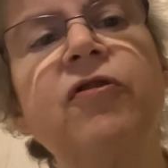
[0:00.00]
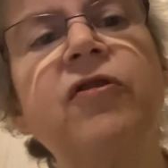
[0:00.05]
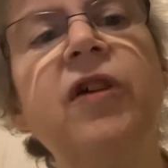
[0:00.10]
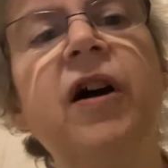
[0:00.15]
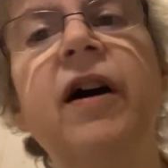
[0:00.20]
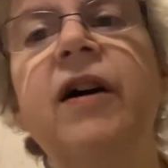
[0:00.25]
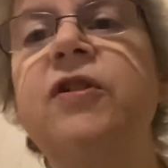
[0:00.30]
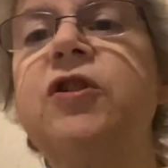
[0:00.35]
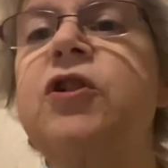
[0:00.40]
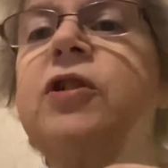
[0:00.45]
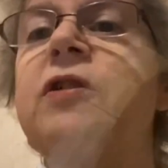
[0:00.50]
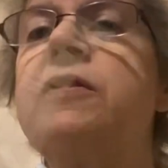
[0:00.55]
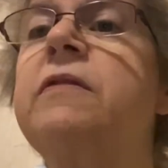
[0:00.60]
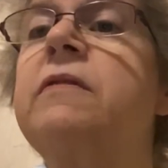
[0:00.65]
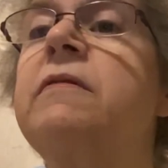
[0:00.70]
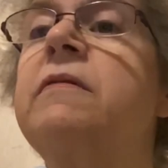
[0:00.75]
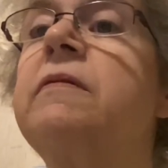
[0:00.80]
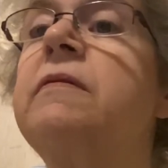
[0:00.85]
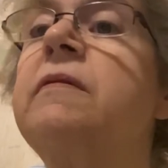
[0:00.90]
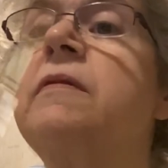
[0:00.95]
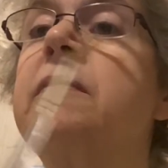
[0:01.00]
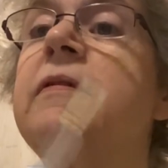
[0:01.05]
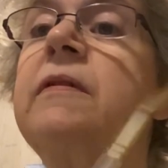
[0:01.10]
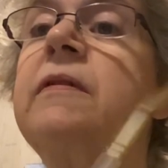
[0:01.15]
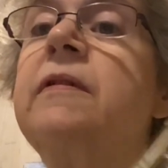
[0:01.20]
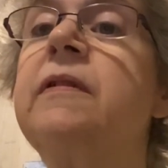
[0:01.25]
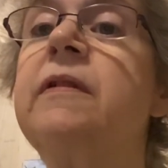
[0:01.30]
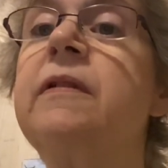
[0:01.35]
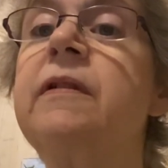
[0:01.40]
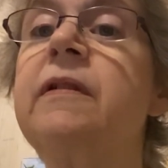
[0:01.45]
Touch.
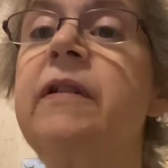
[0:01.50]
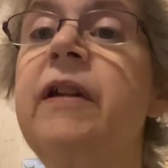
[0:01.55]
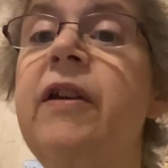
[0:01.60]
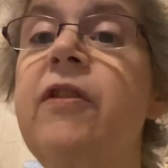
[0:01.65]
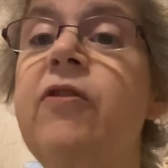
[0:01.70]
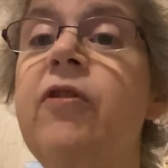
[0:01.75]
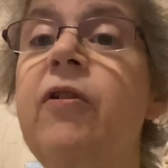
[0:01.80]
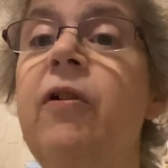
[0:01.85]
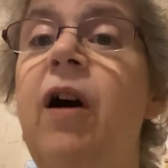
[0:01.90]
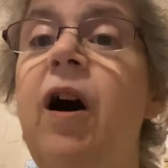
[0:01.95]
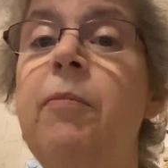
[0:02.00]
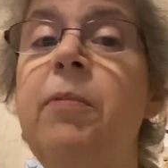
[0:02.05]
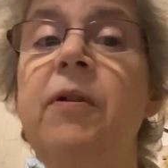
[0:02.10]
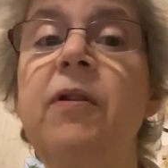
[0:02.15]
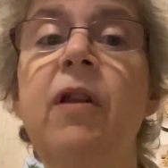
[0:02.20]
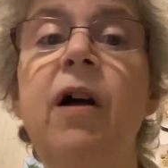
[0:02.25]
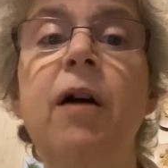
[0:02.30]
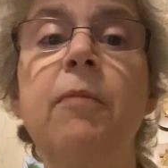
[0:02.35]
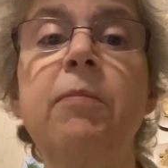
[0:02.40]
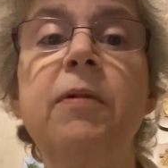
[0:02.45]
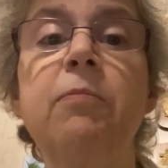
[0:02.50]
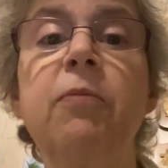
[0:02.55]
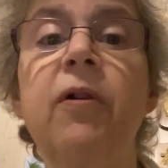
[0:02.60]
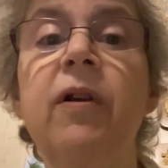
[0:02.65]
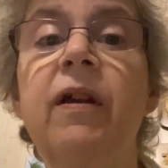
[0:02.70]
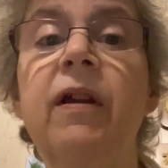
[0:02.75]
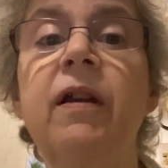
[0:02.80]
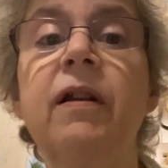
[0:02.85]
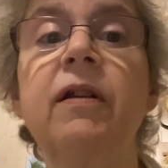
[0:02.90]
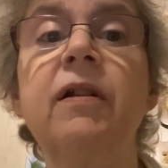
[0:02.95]
That's a Hobby Lobby
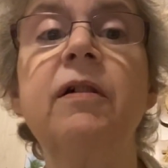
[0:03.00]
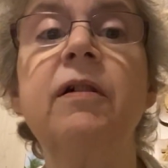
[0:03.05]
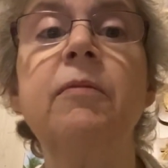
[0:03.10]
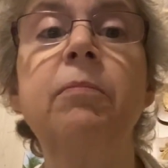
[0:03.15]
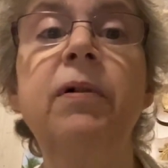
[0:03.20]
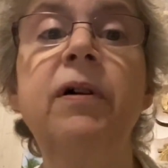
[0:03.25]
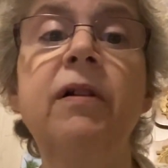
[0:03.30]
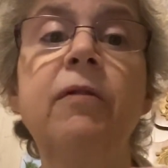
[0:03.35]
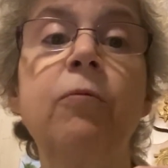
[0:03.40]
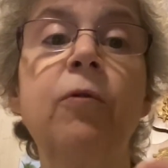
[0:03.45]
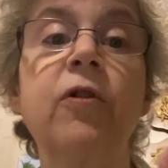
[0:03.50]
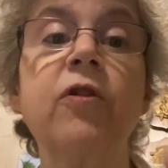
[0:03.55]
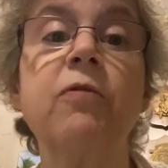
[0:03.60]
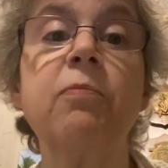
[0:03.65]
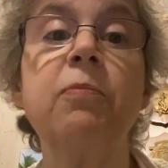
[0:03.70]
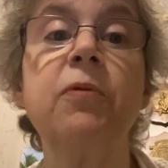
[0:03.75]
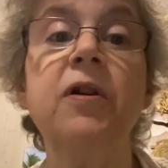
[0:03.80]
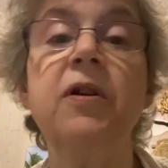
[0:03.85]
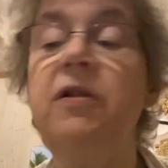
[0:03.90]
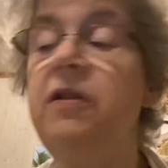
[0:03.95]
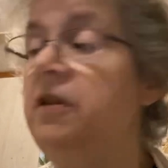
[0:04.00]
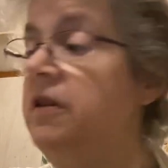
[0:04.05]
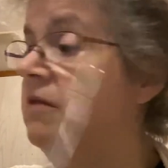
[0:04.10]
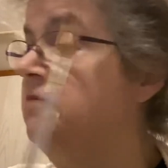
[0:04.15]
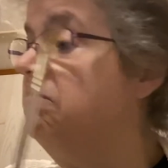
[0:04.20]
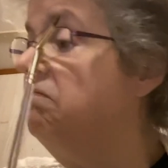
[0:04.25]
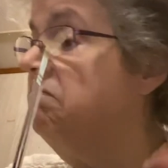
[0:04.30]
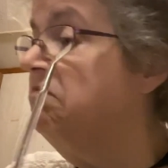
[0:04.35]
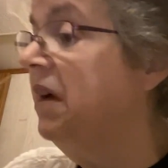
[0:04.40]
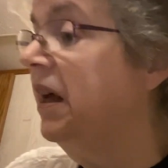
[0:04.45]
brand, but it works pretty good.
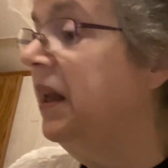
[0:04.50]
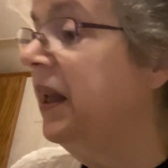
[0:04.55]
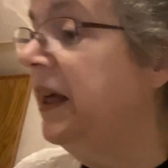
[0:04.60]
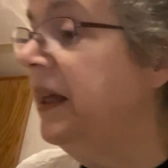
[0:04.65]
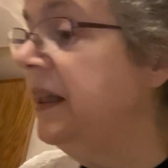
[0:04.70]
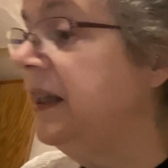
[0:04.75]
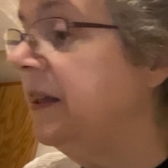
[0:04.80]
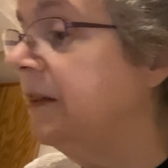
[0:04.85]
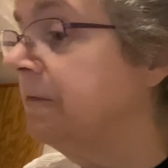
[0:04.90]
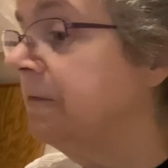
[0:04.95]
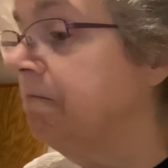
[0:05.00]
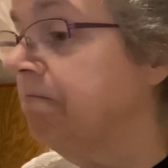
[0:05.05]
I like it.